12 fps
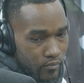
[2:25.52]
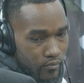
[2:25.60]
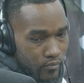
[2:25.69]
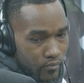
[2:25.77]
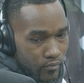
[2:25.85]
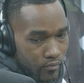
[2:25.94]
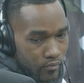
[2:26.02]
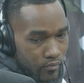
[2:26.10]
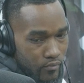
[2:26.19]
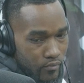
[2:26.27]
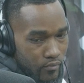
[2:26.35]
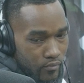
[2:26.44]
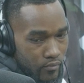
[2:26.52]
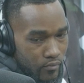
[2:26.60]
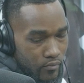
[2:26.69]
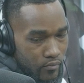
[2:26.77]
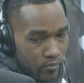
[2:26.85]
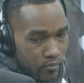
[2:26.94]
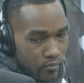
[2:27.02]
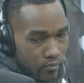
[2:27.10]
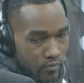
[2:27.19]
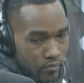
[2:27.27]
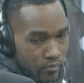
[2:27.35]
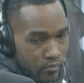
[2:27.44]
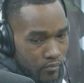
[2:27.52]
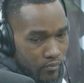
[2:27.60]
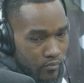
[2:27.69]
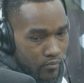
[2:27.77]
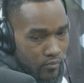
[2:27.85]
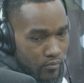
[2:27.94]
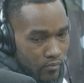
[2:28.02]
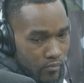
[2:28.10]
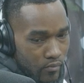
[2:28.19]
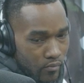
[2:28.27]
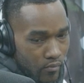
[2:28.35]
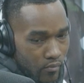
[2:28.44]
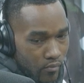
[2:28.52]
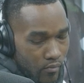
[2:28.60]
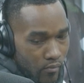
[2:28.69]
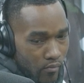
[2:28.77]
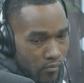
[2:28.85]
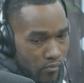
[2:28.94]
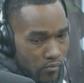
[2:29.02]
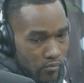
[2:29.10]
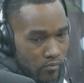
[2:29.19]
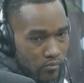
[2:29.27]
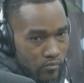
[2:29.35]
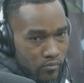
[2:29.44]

[no speech]